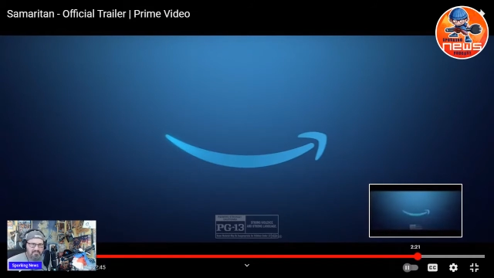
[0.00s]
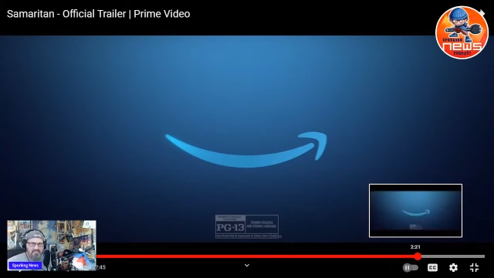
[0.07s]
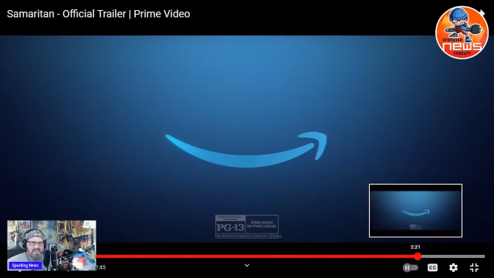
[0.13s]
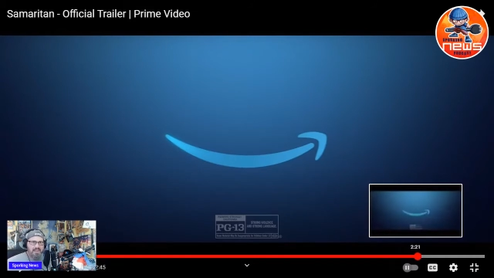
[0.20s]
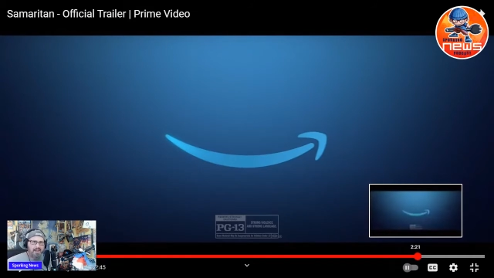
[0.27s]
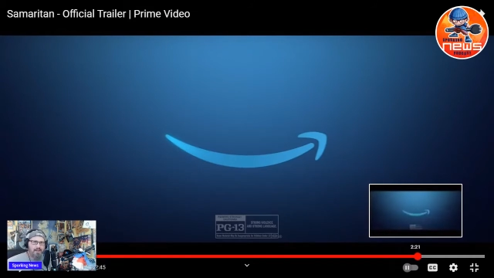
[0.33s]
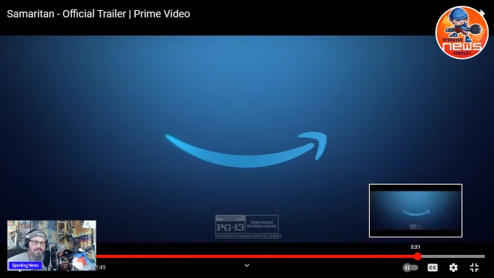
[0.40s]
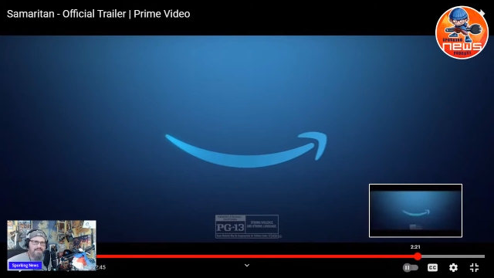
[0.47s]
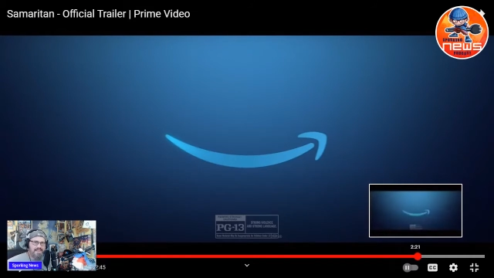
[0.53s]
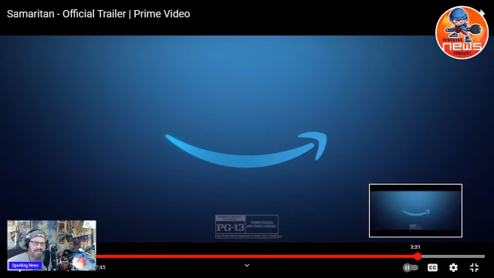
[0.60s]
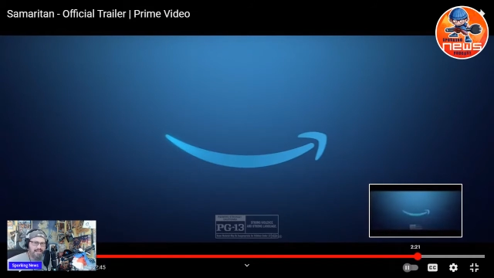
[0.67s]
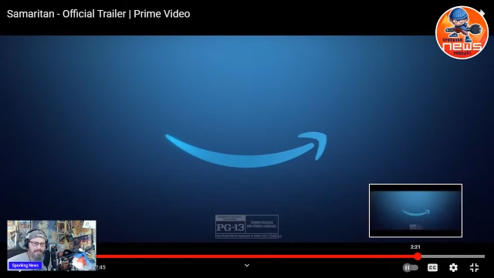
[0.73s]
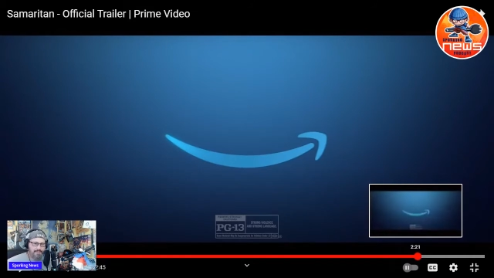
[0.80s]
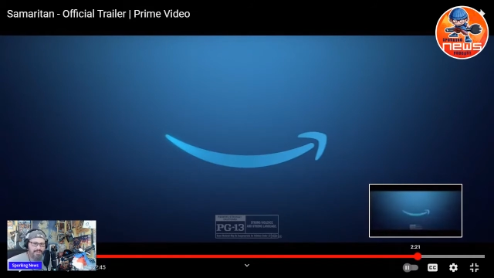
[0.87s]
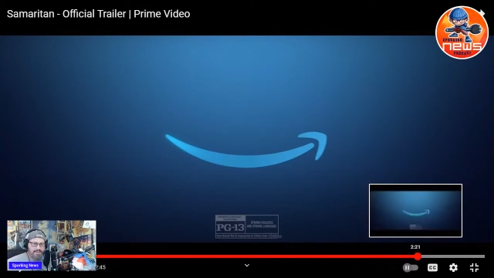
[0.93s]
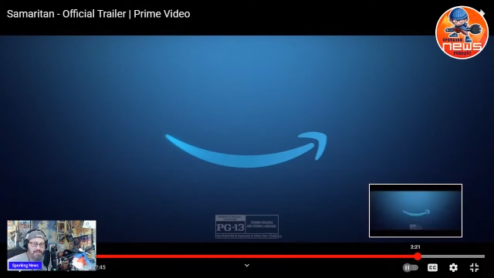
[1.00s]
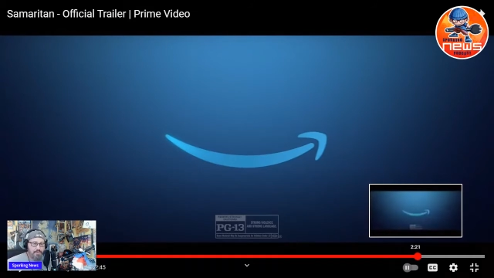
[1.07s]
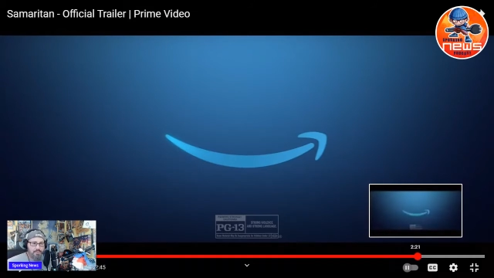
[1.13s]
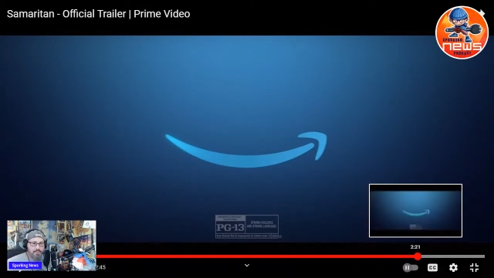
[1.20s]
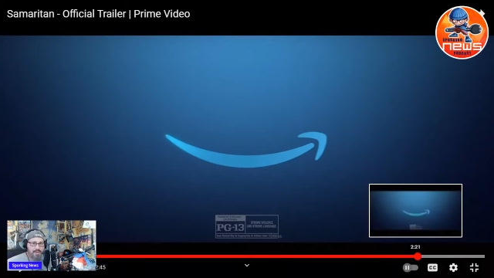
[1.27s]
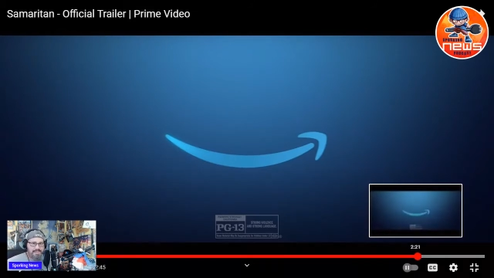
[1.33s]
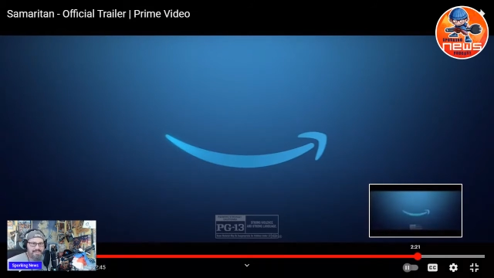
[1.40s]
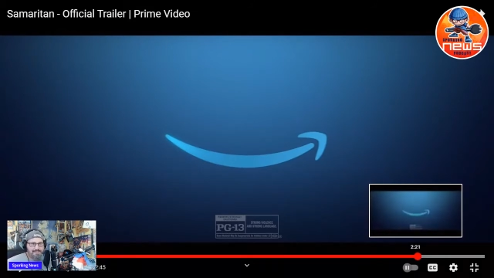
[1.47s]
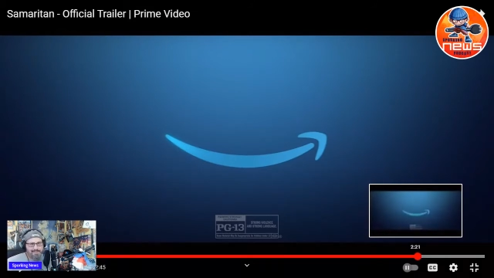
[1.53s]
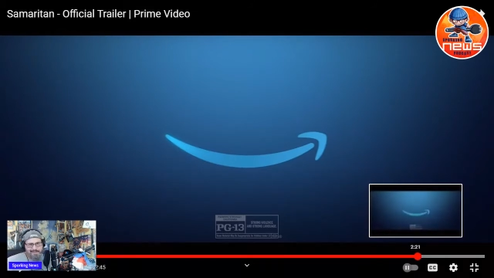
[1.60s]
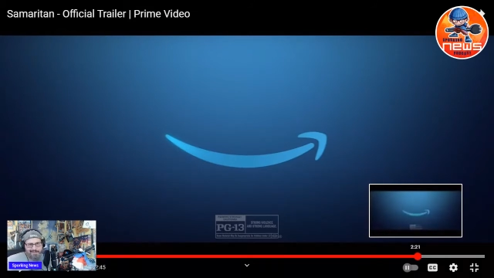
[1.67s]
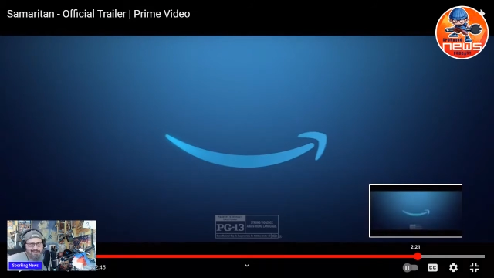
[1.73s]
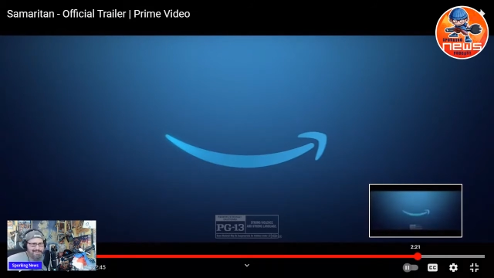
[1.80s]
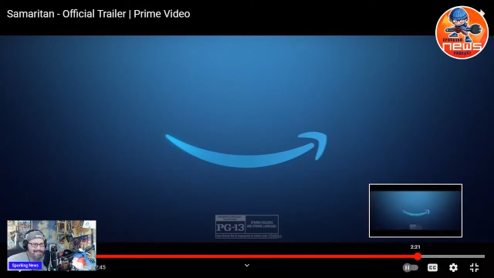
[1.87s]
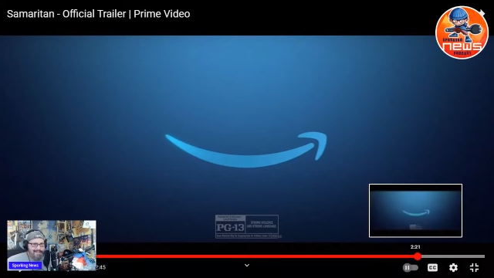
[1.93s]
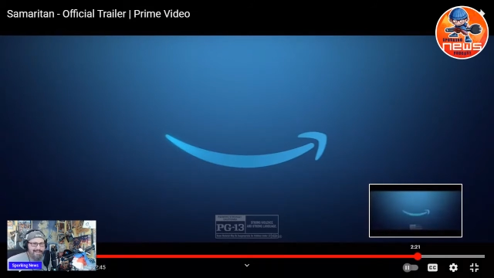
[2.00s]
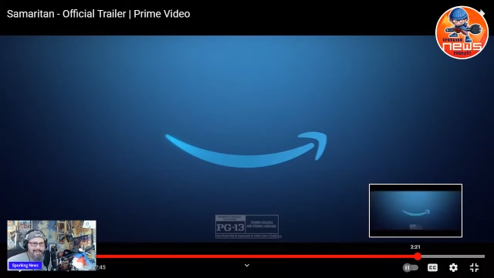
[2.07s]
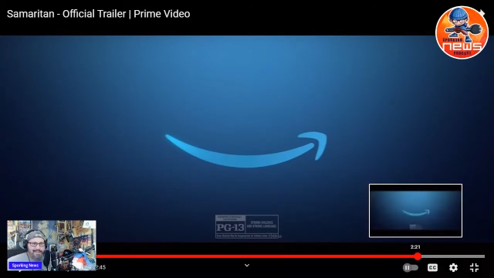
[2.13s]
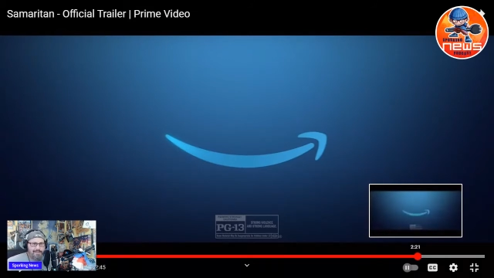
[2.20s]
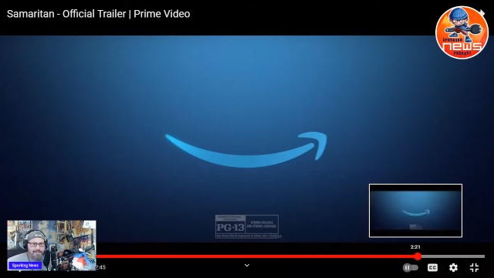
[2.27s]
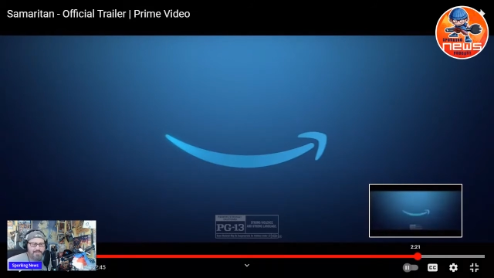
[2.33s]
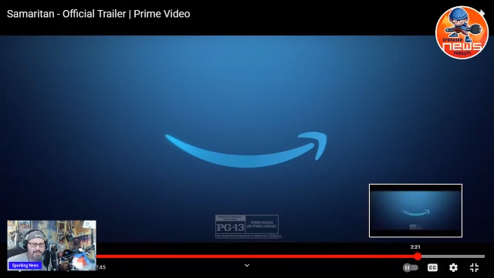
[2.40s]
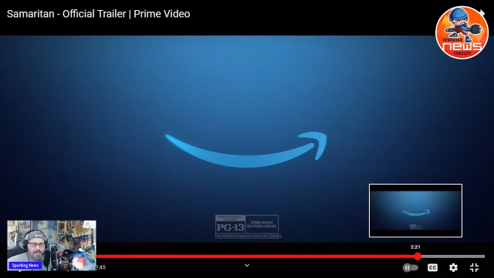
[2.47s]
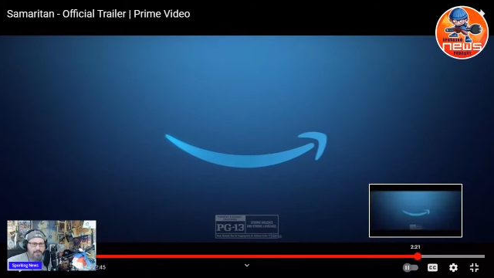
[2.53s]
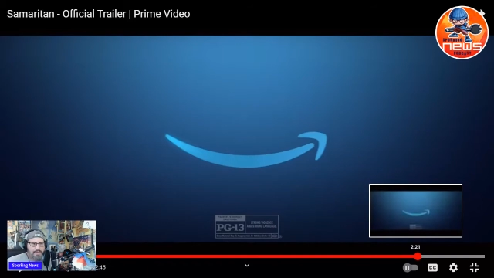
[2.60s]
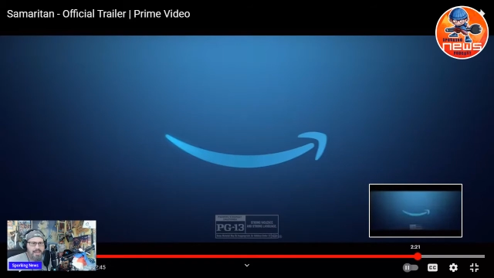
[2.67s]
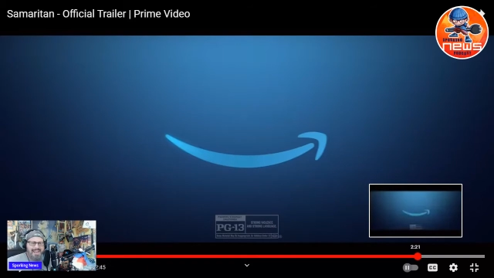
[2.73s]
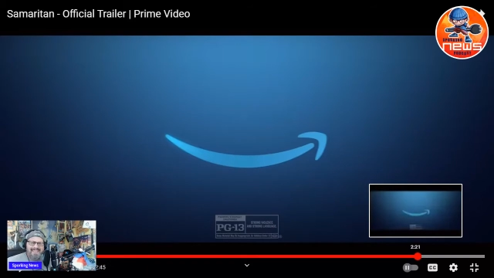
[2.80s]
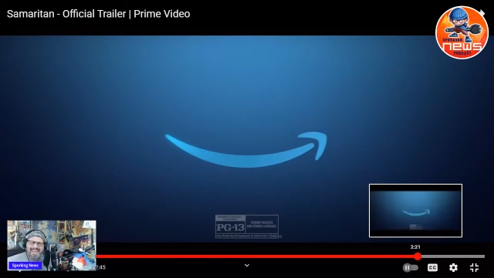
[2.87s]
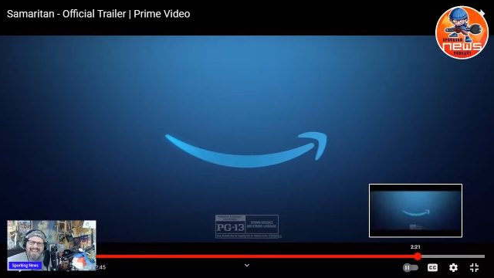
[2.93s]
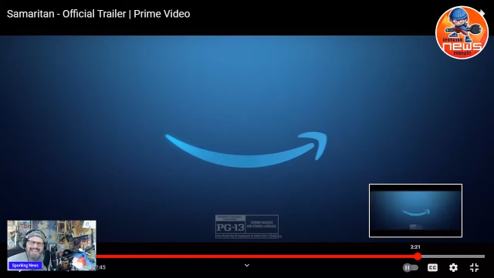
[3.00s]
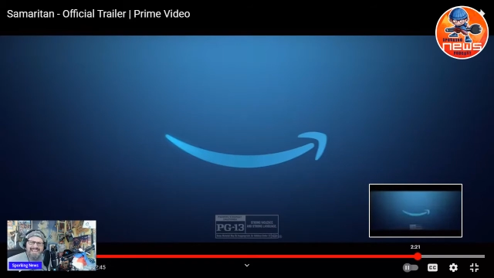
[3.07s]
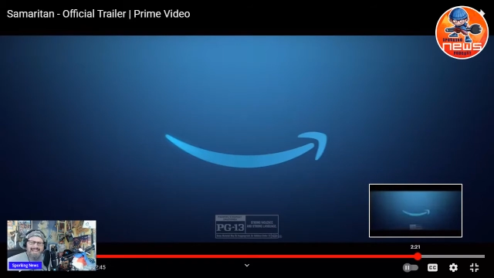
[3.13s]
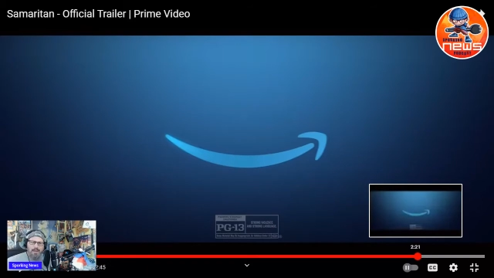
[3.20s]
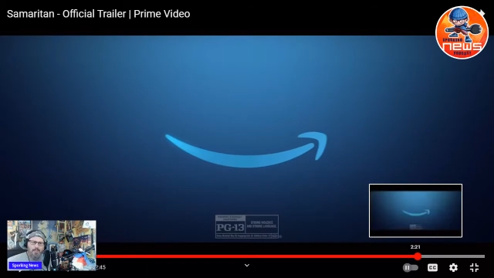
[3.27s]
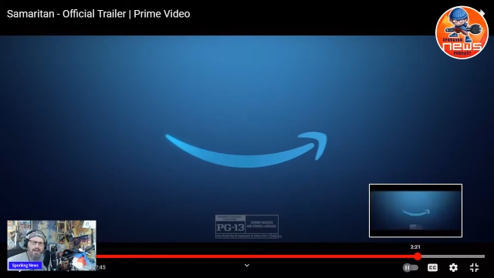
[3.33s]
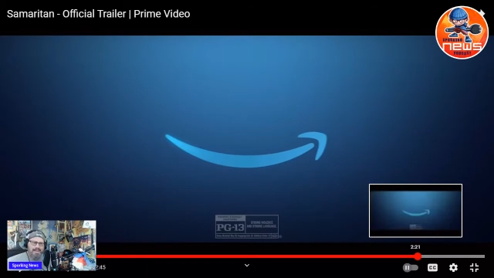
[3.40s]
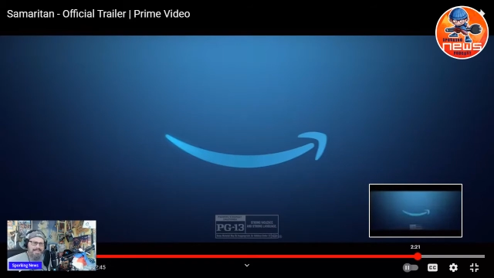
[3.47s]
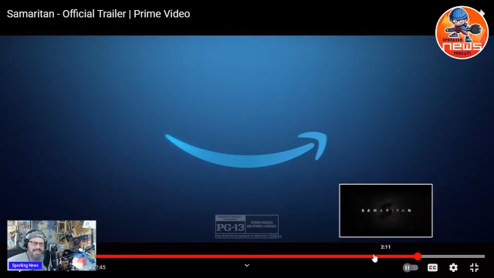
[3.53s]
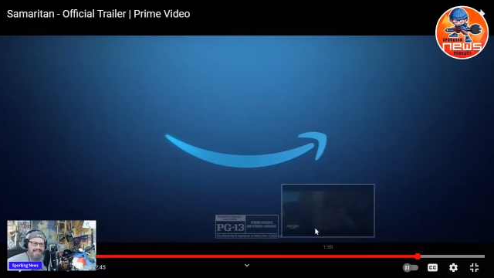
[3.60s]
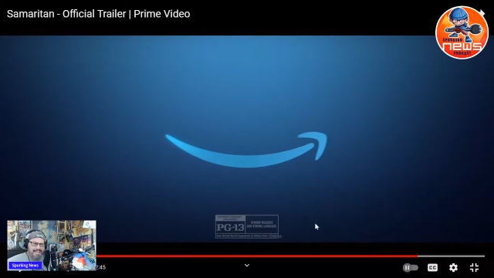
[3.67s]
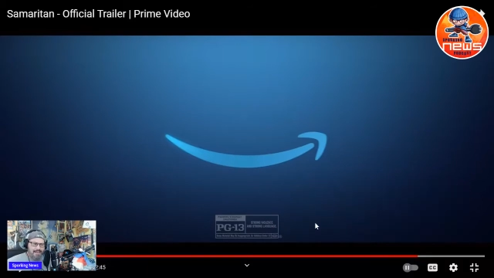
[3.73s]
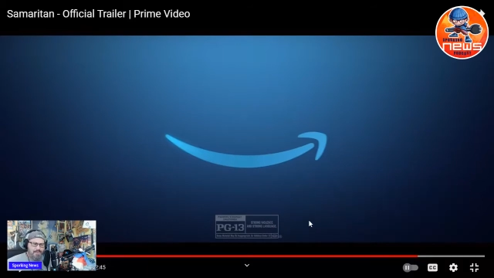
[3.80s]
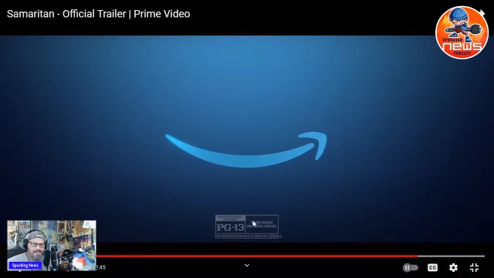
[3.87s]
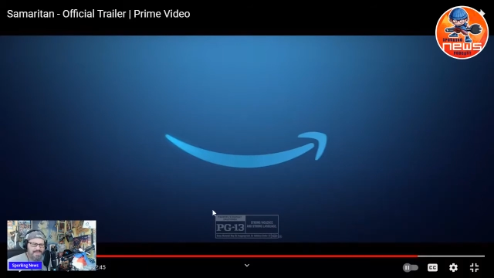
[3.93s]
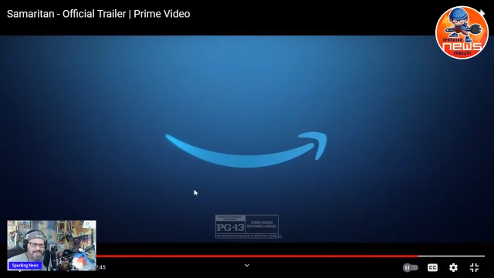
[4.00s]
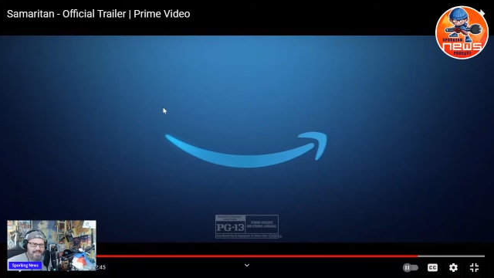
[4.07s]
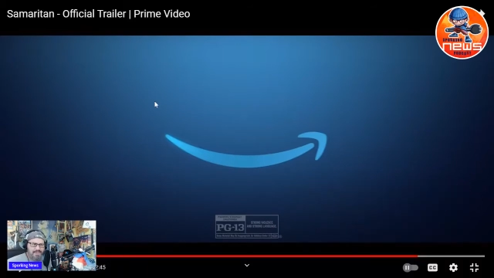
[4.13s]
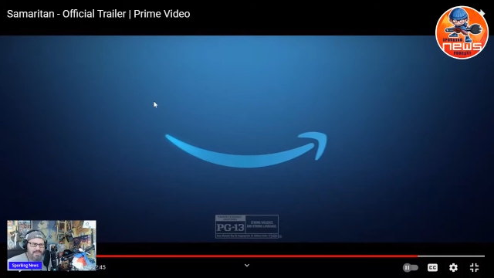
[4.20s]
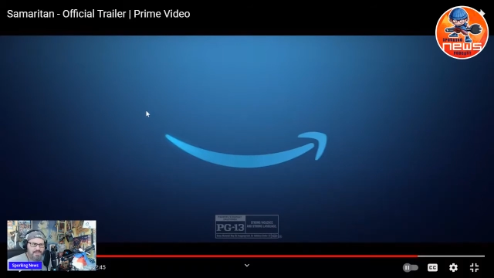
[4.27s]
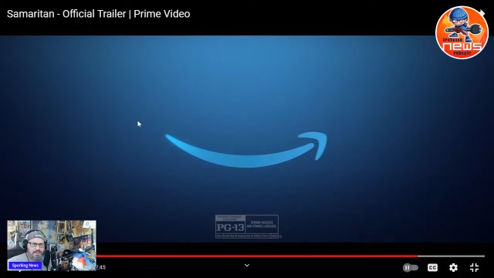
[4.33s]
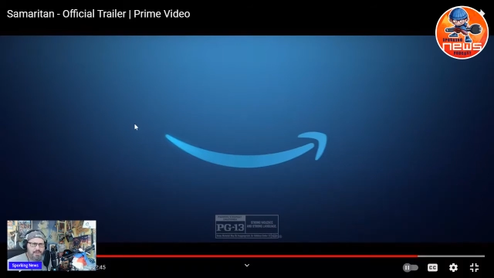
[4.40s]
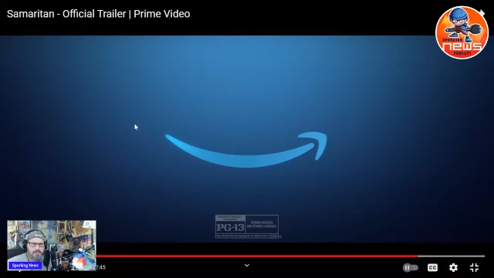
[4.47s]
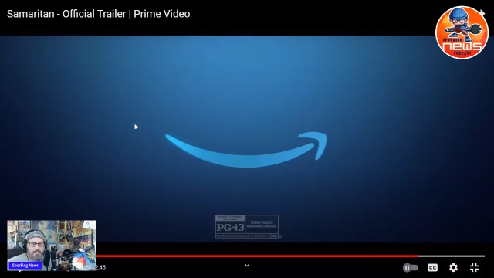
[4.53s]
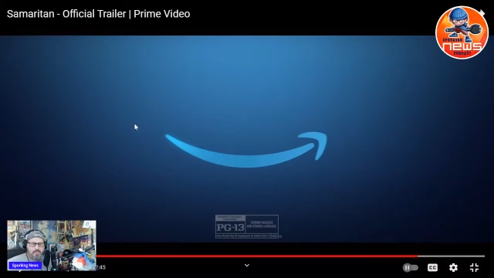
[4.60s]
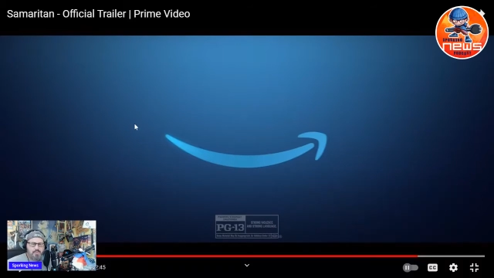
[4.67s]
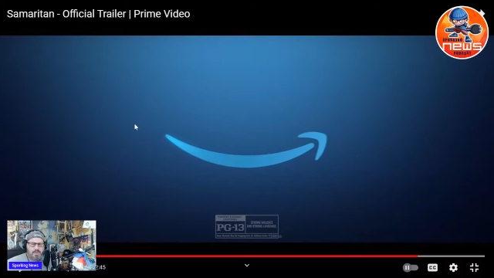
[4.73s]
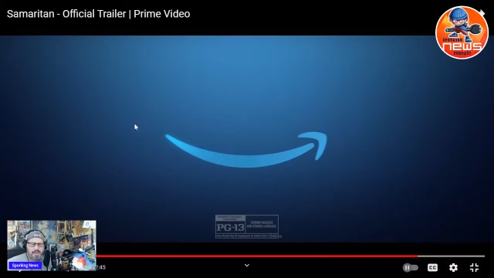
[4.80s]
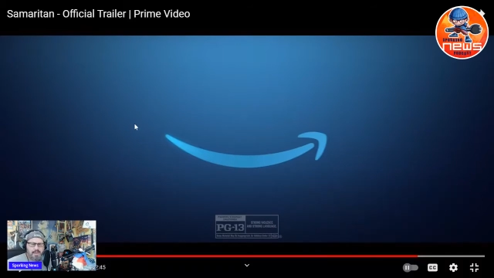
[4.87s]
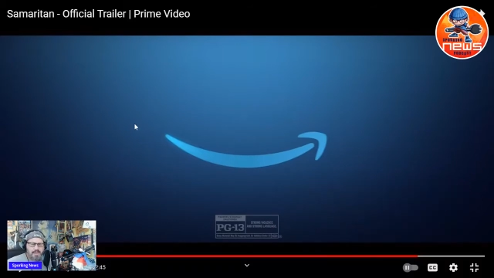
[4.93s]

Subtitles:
(no speaker visible)